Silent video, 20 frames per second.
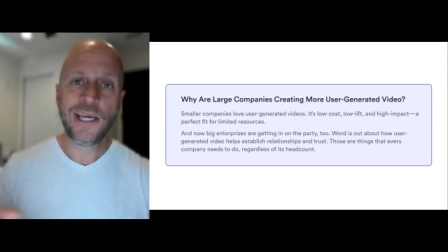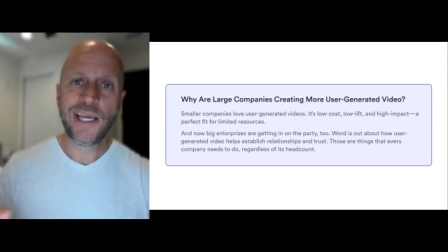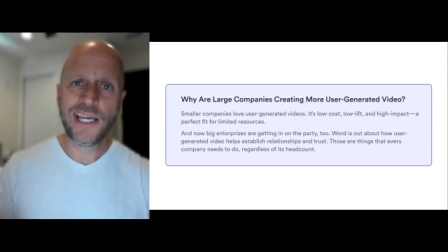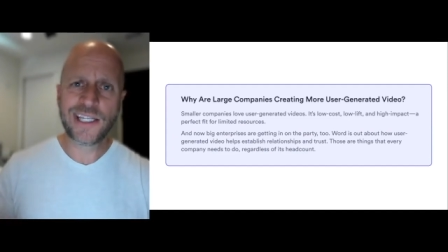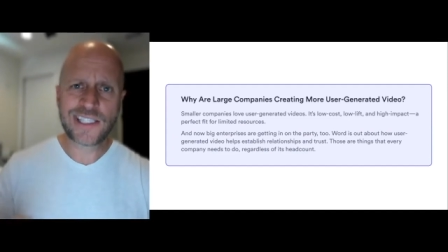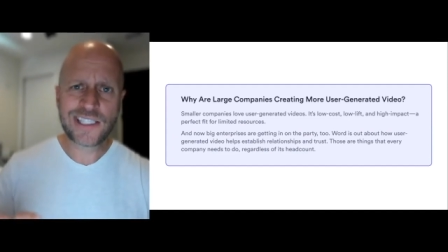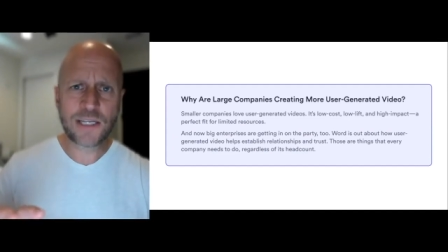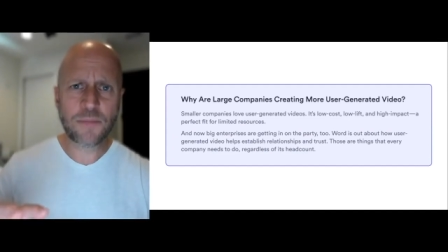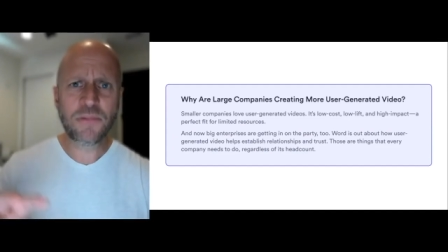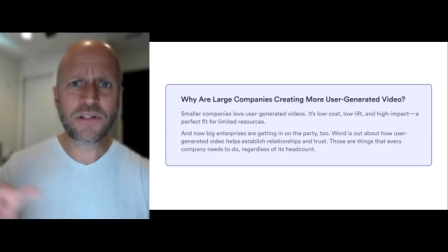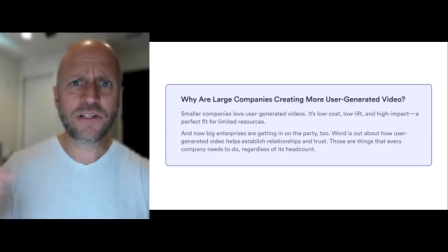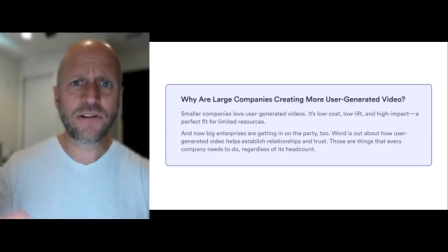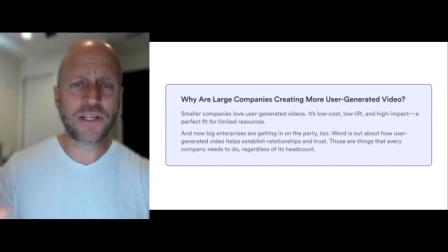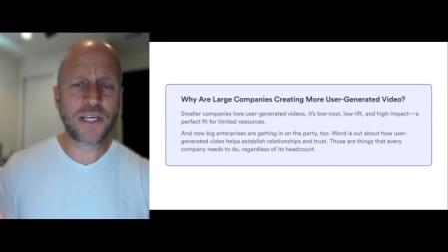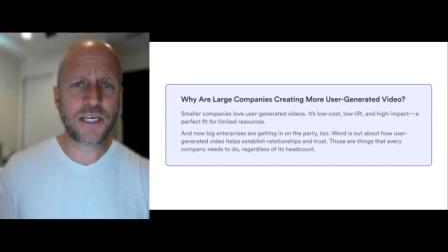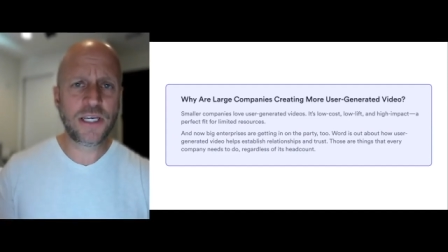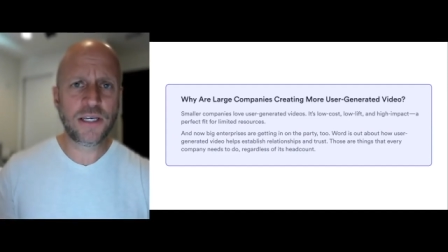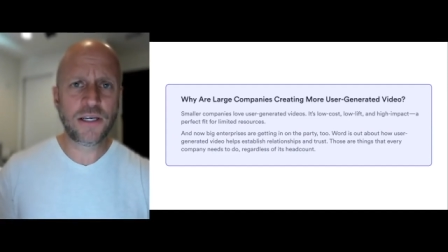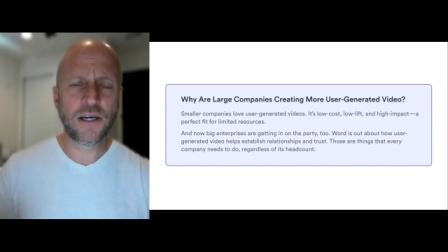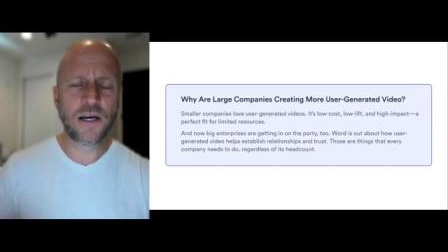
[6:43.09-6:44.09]
it's
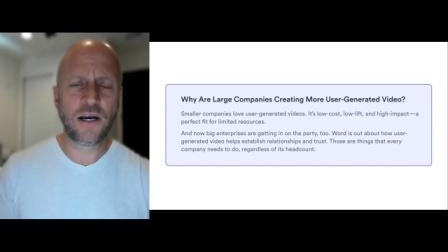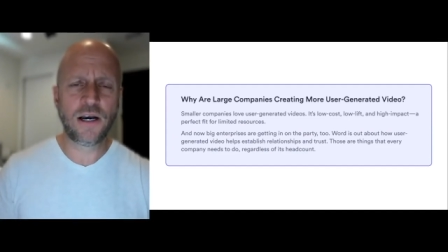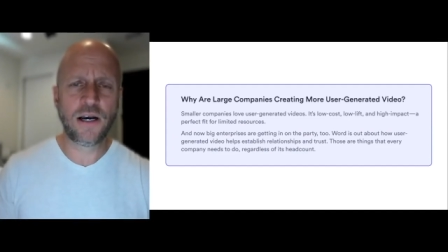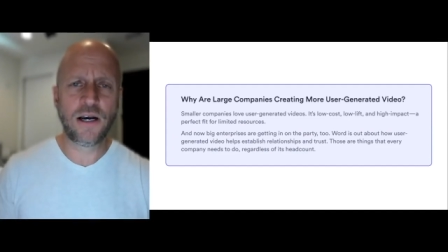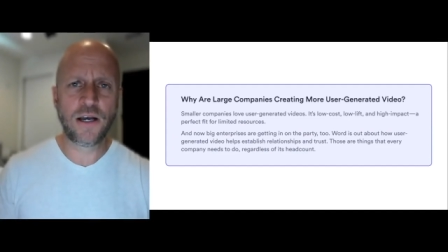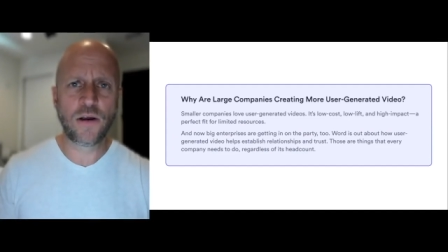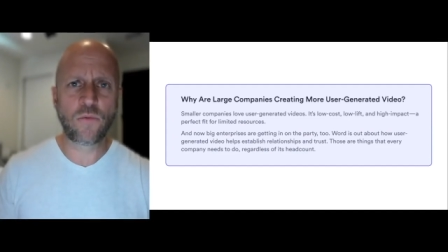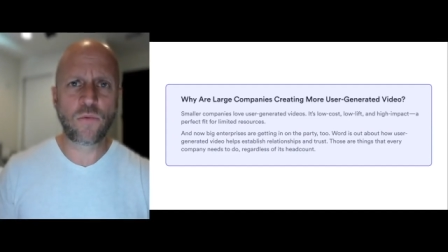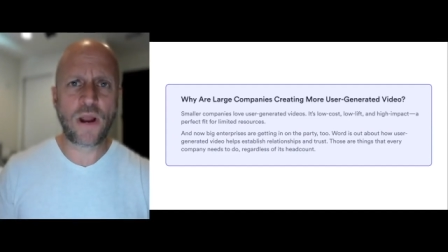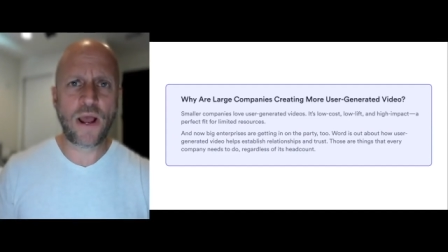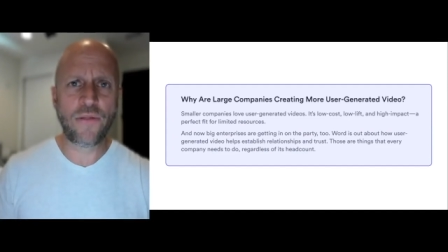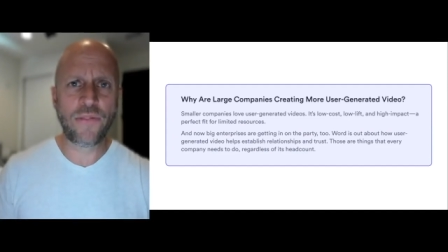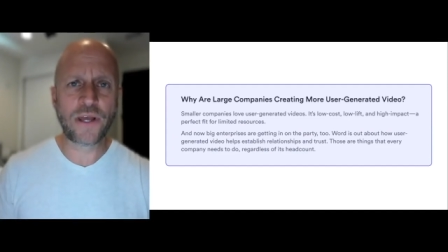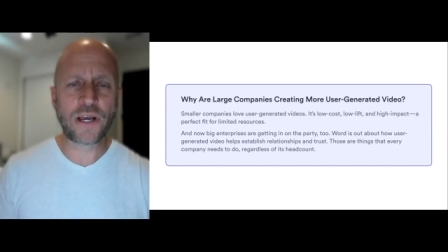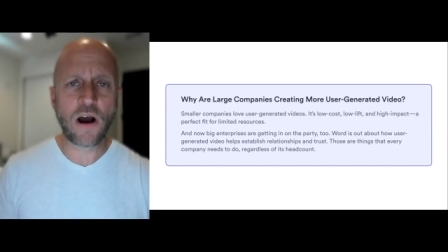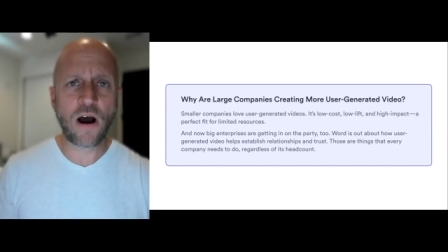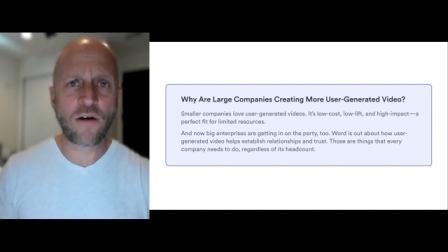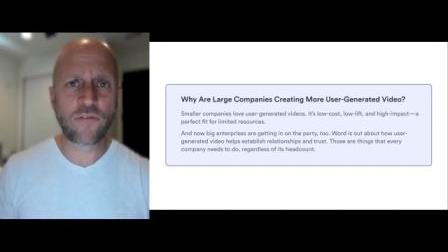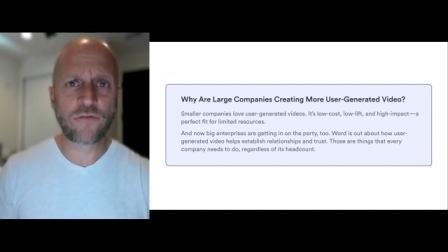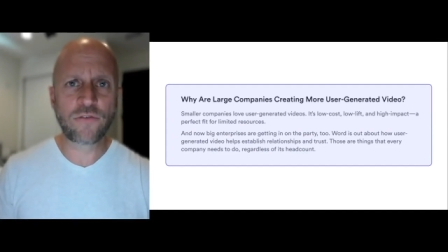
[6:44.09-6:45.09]
typically uh, around the
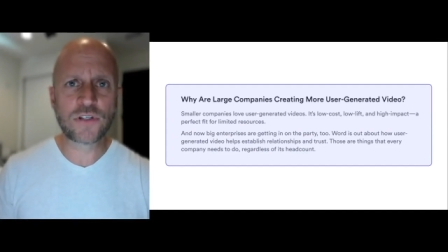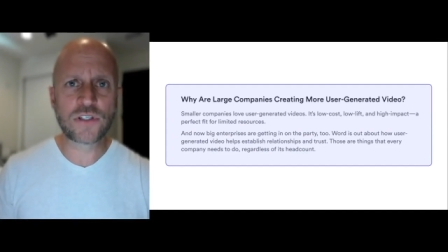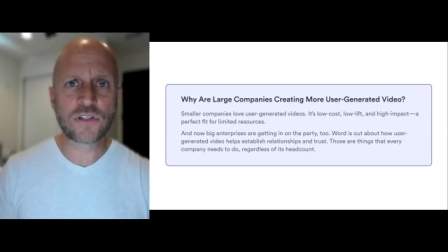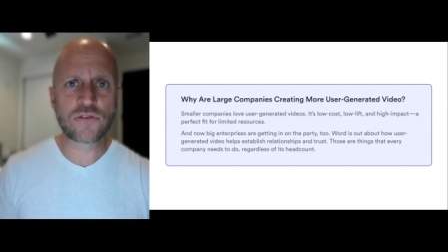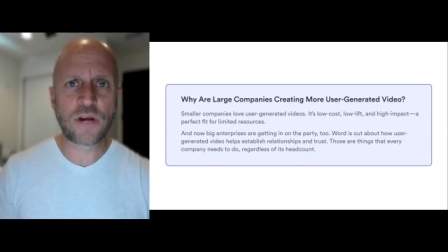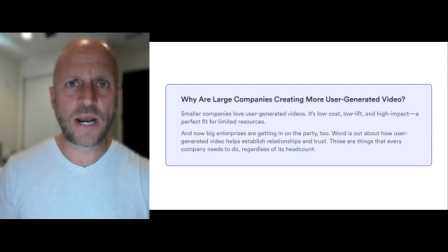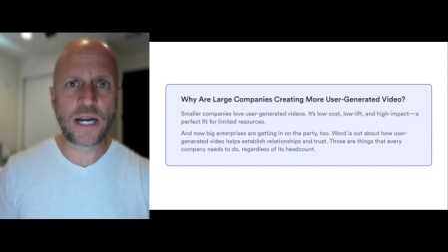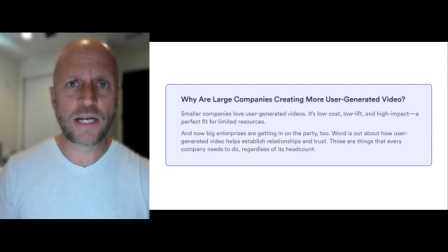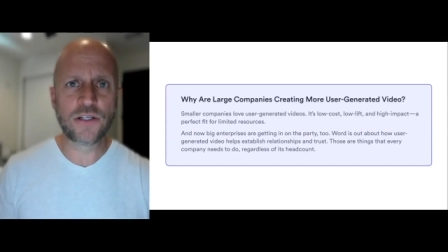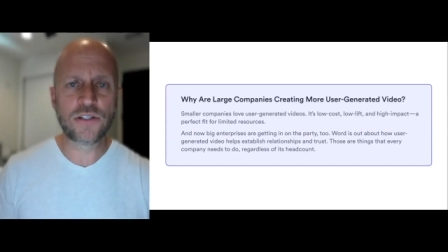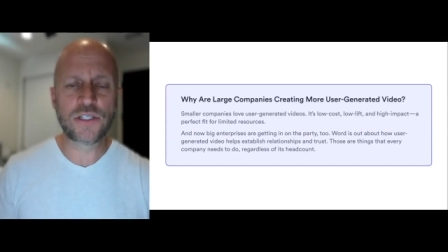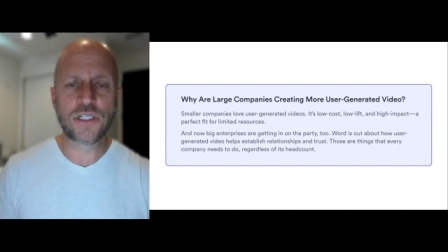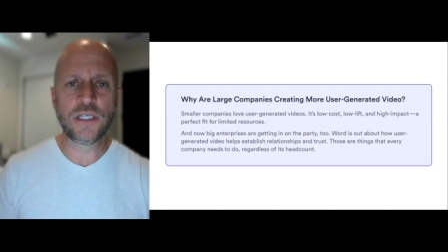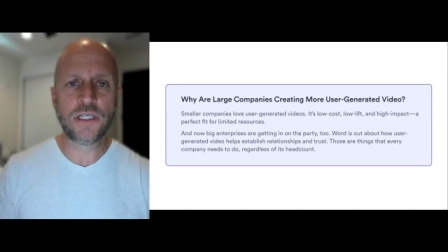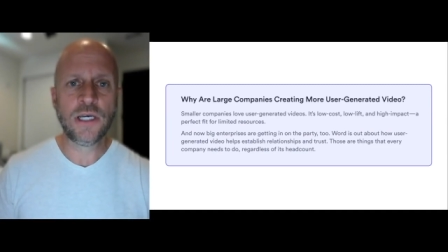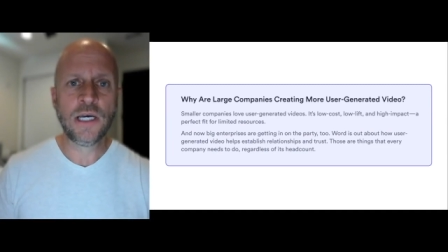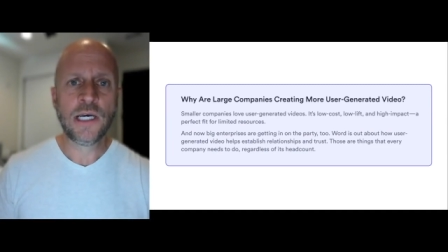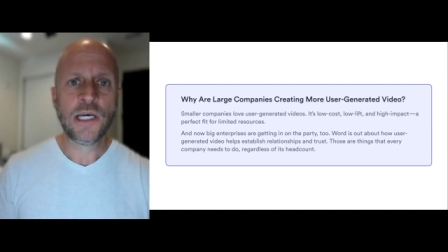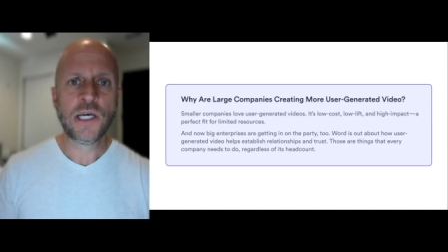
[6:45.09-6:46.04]
conference strategy.